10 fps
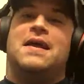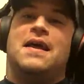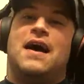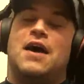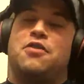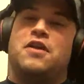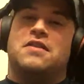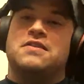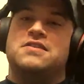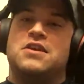I think
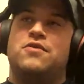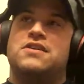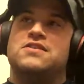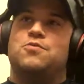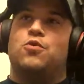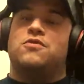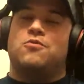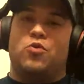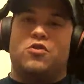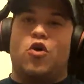this series
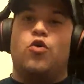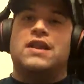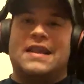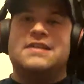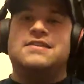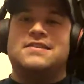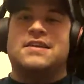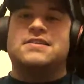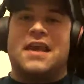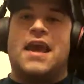will go at least
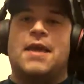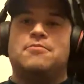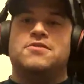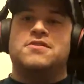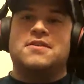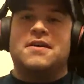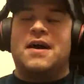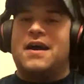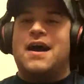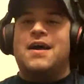6 games.
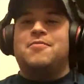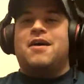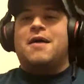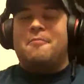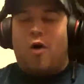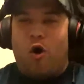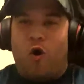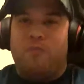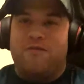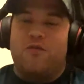I'm
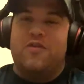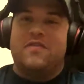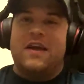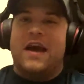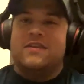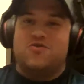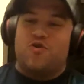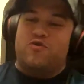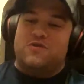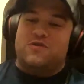hopeful that the
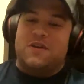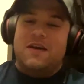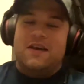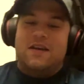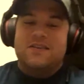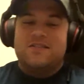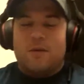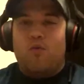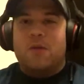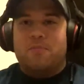Astros
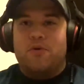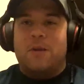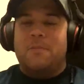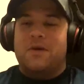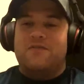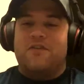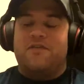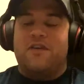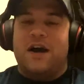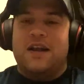somewhat put up a bit of a
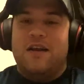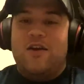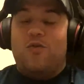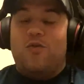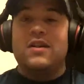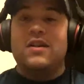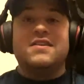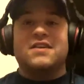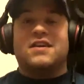fight. Realistically,